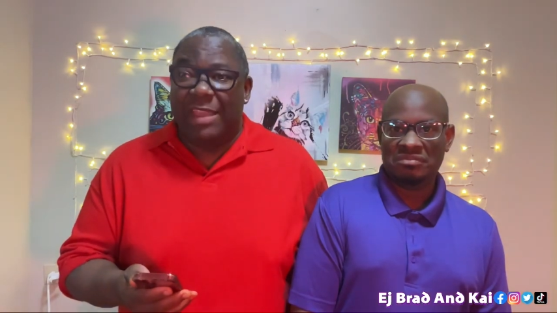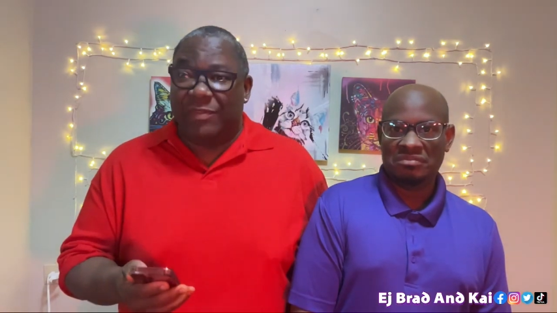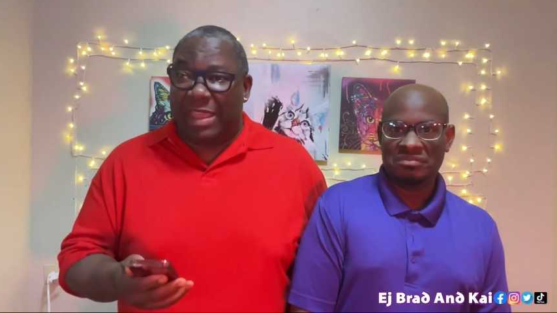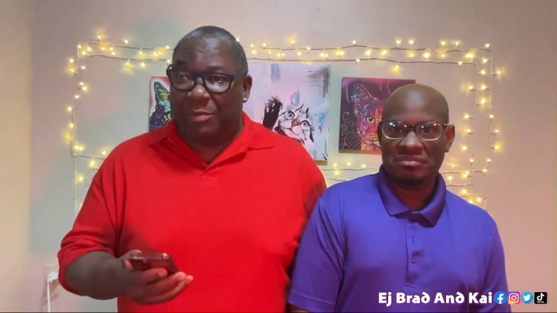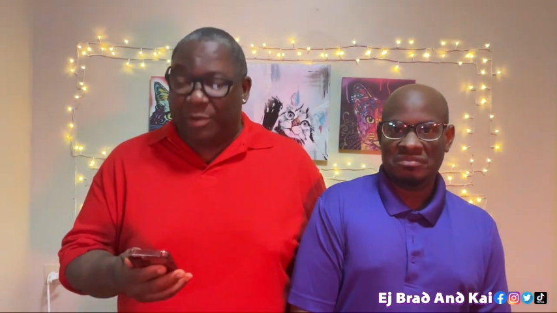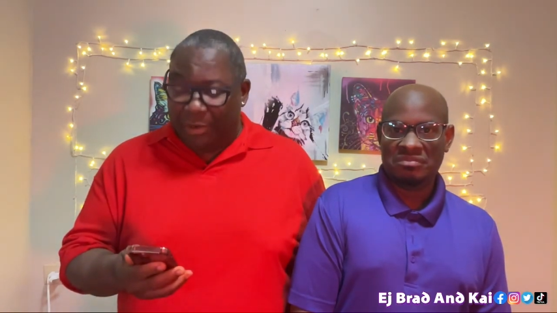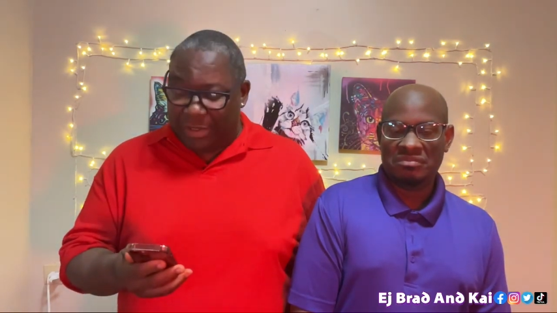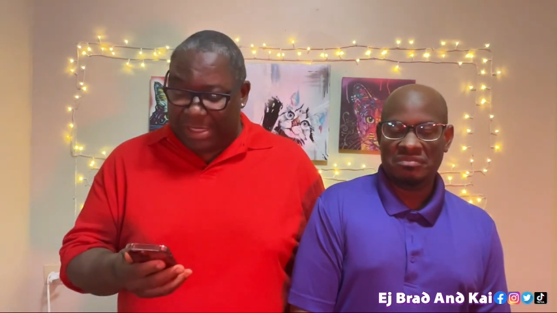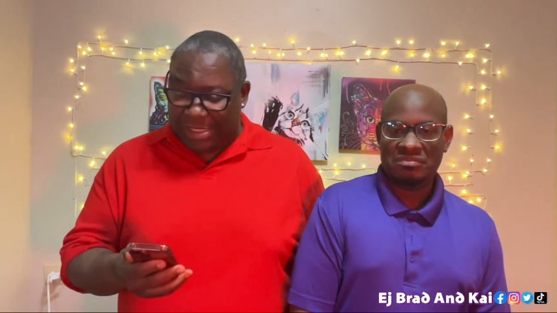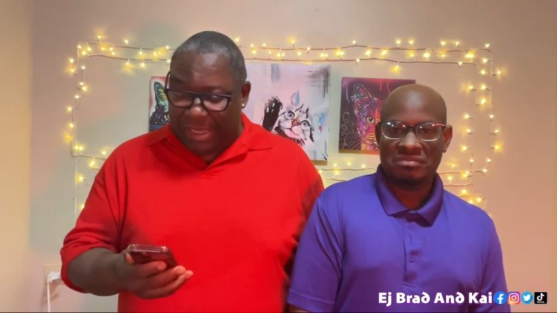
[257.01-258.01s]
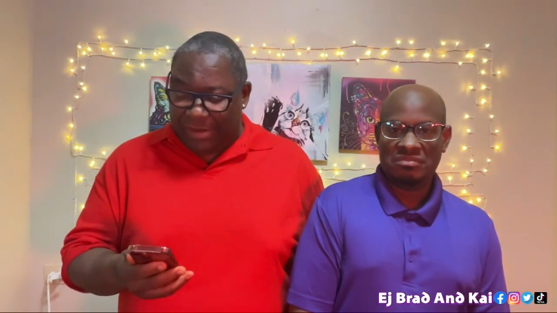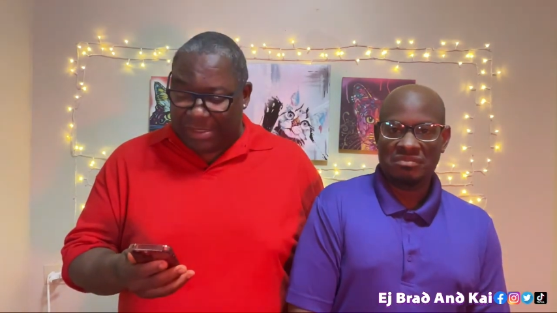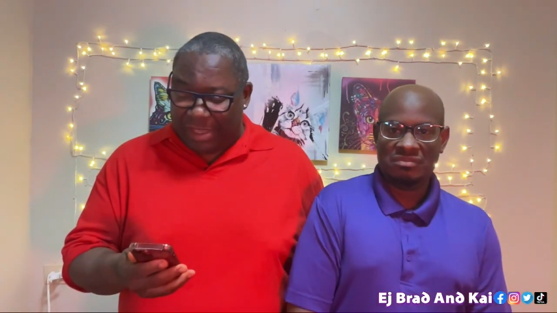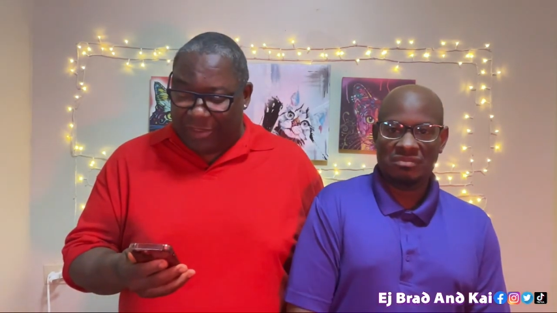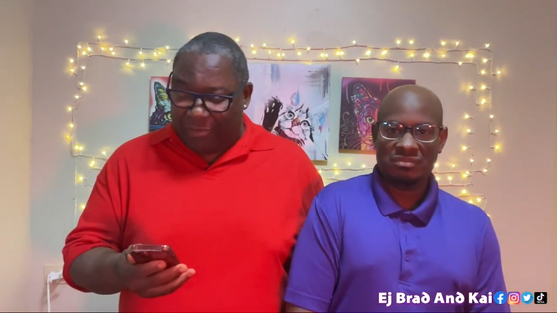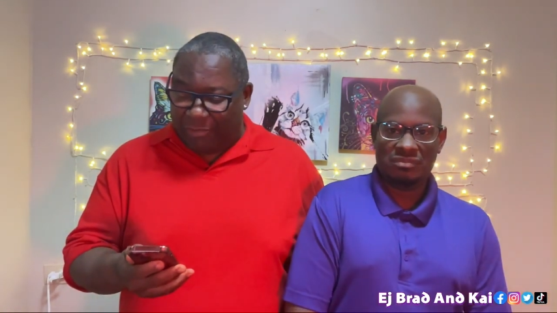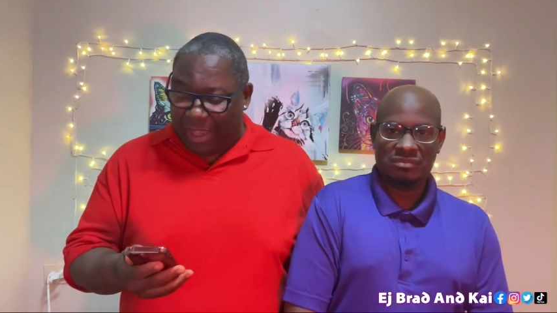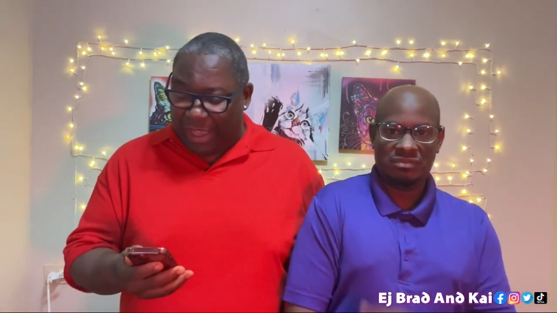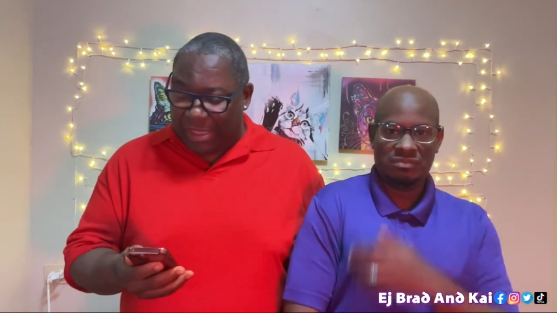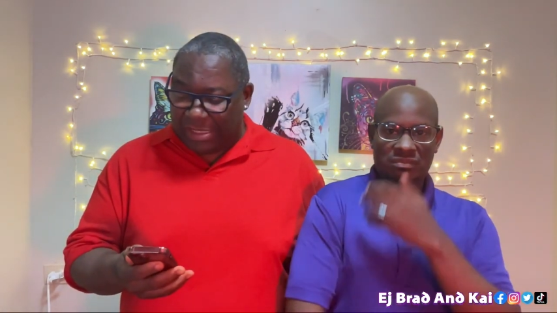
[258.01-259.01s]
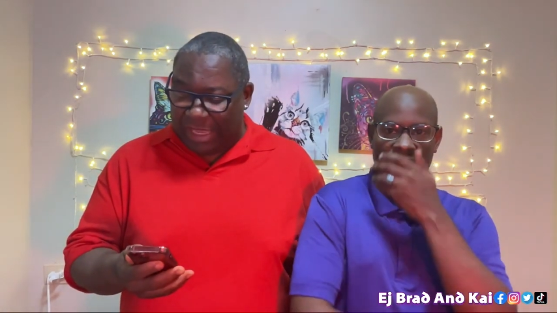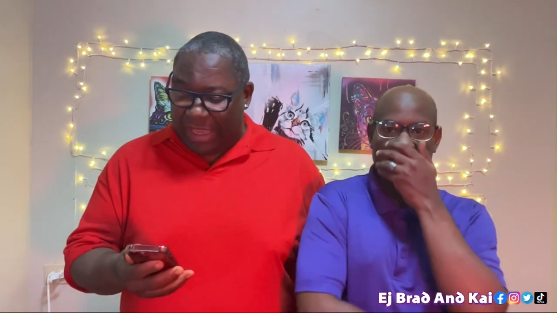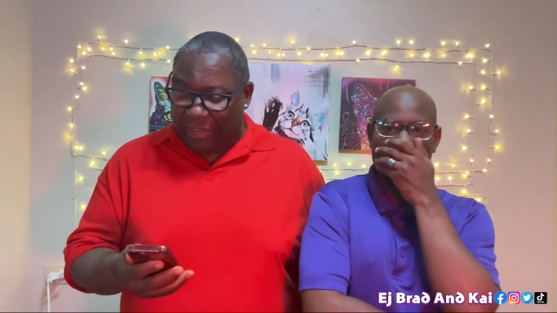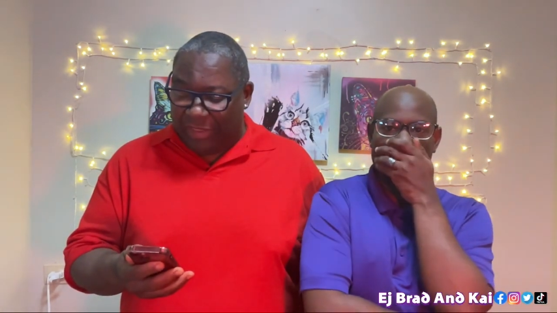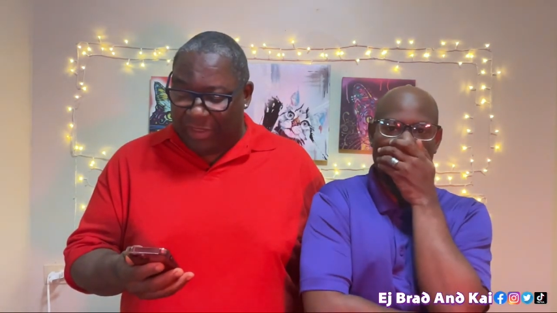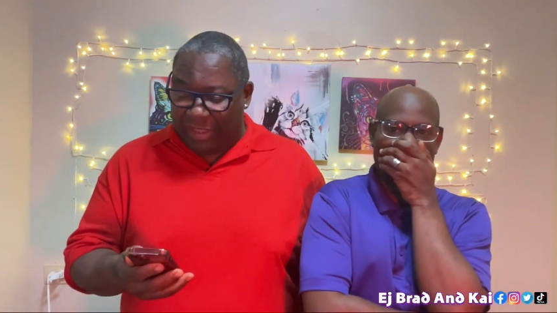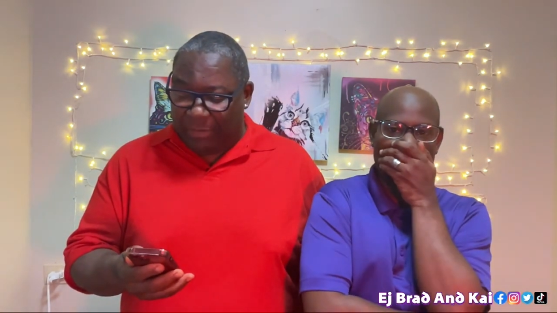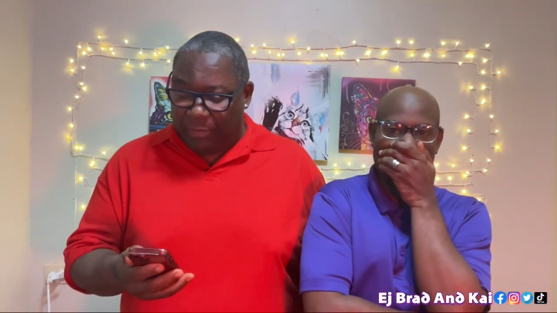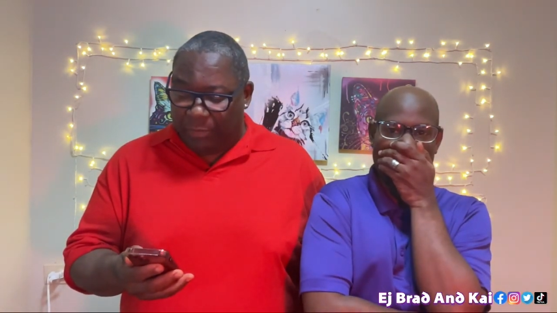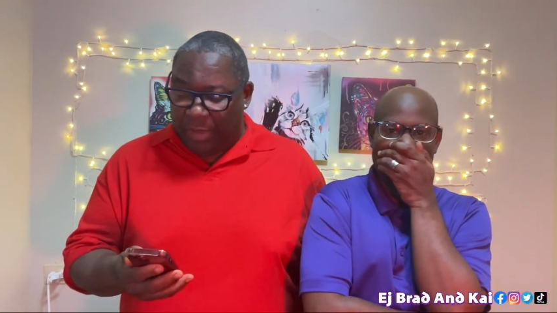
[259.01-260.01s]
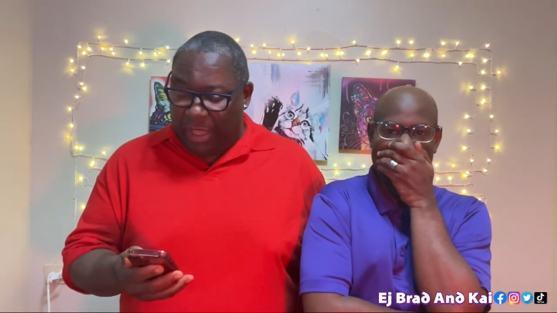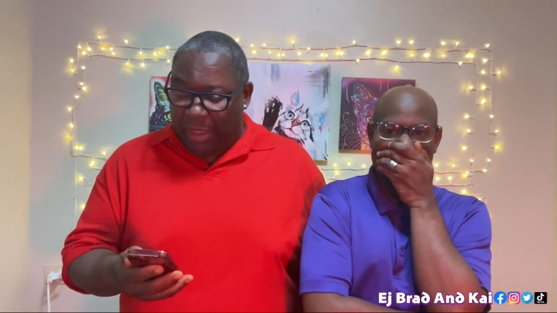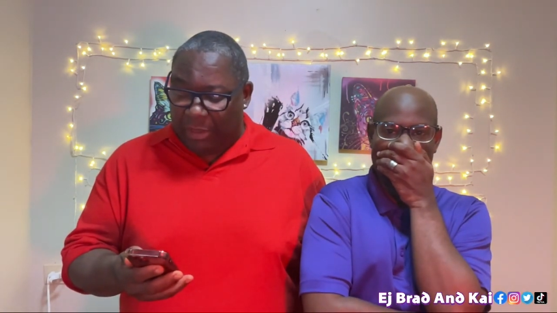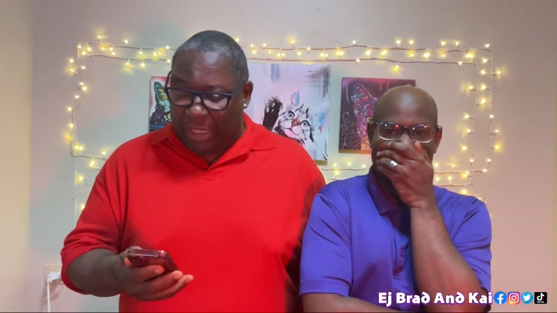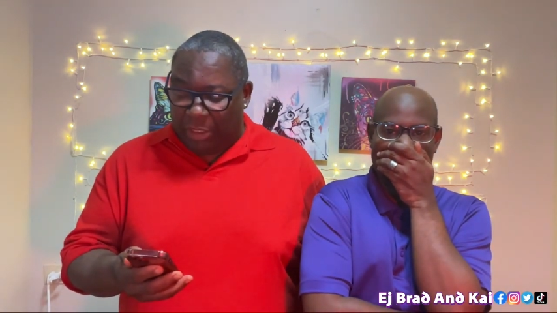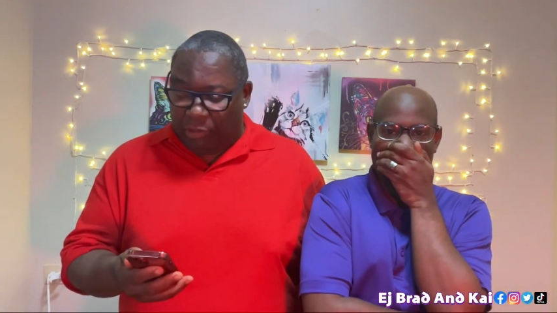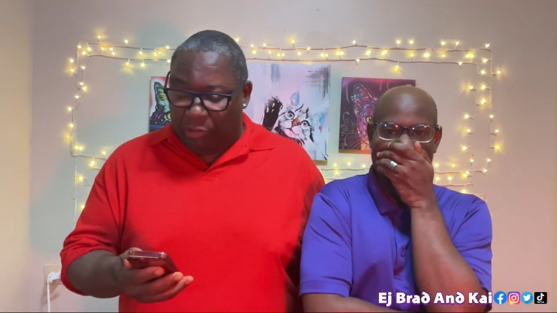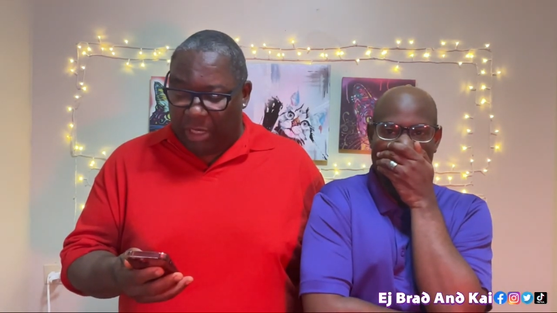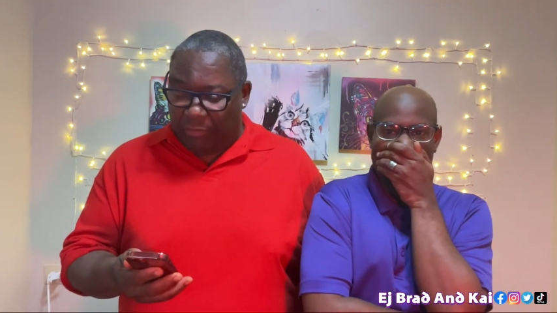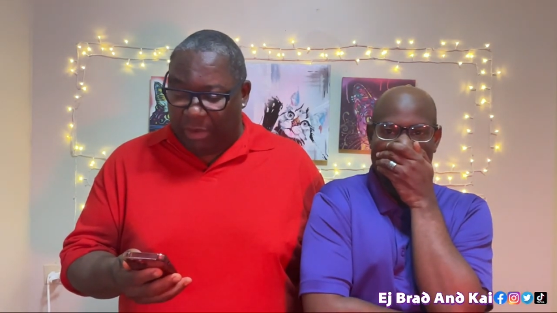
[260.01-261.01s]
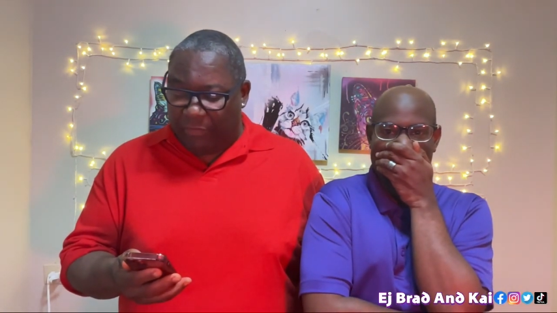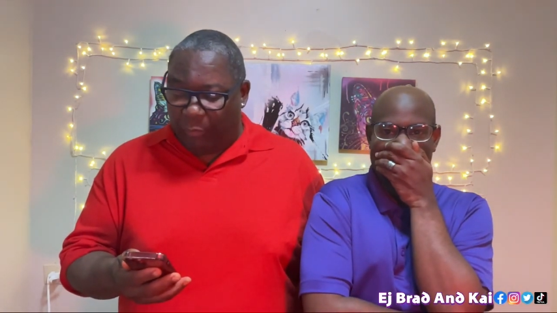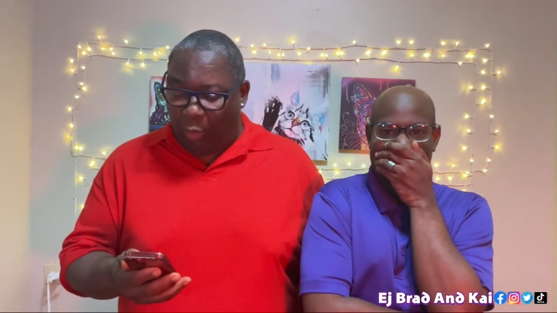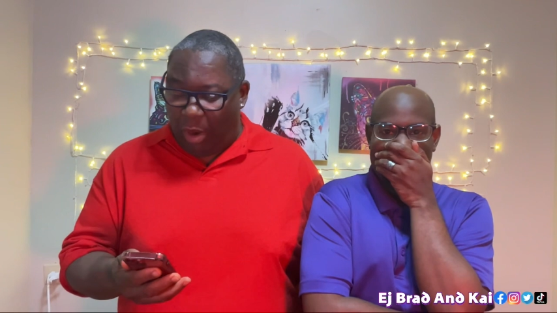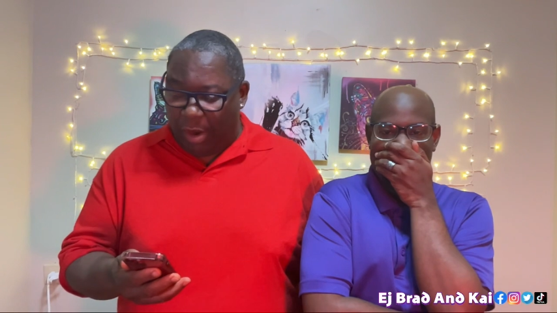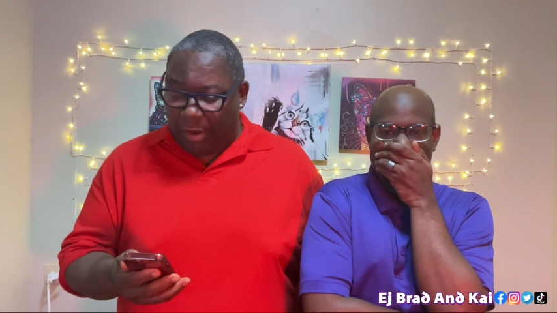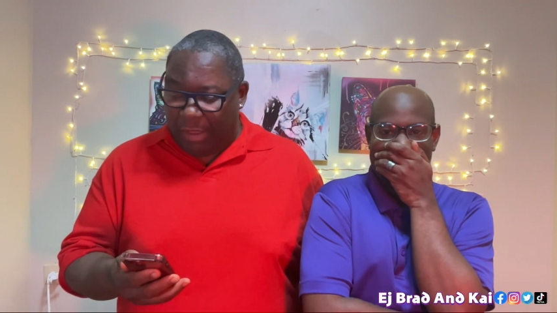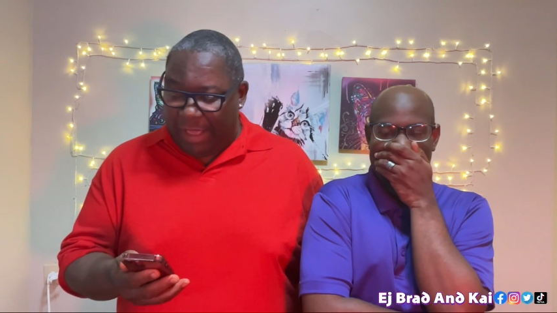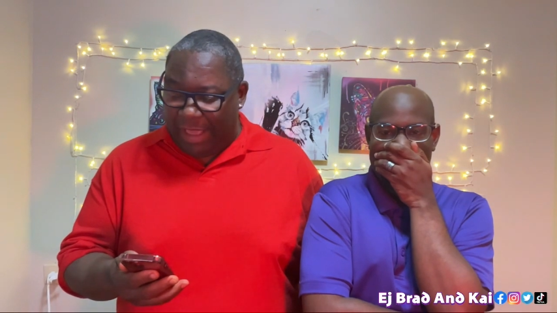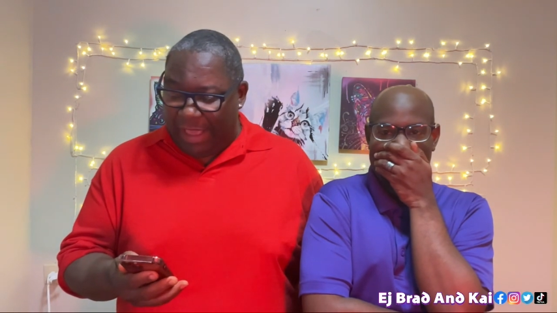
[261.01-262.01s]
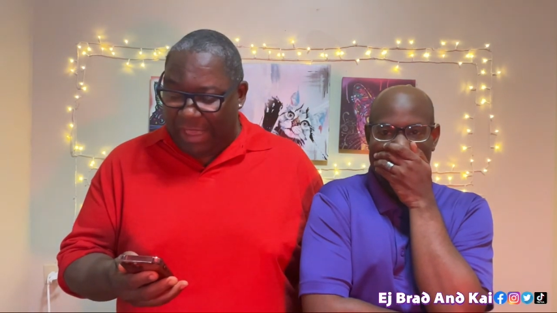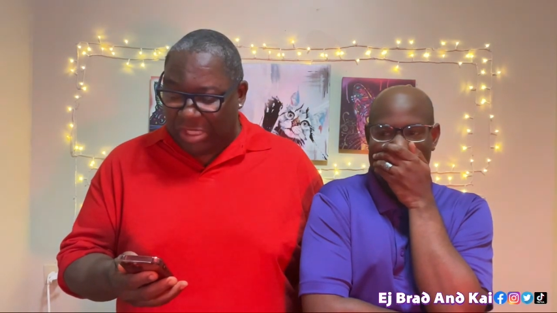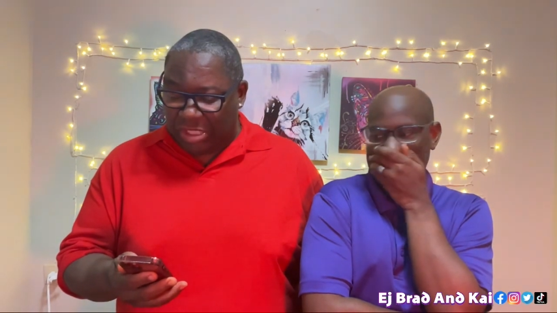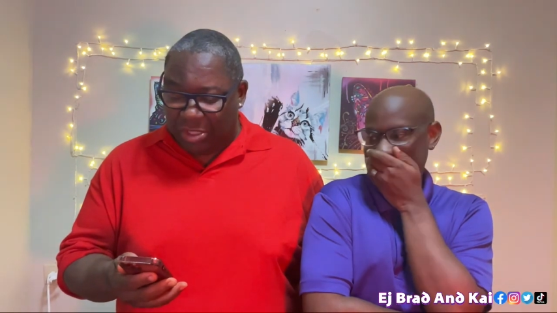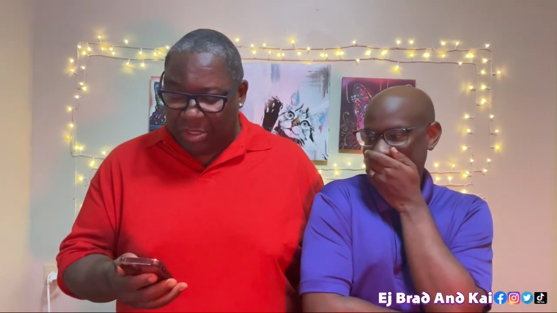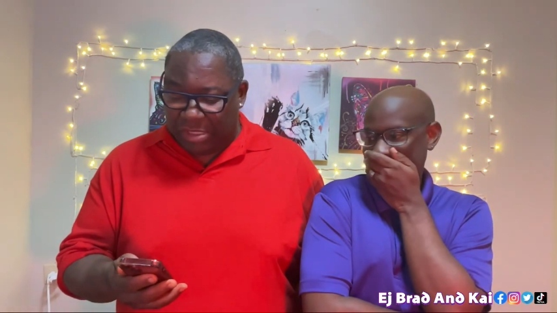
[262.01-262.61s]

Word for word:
Speaker 1: They pull the stingers out of the wasp and then they include it with water, eggs, sugar,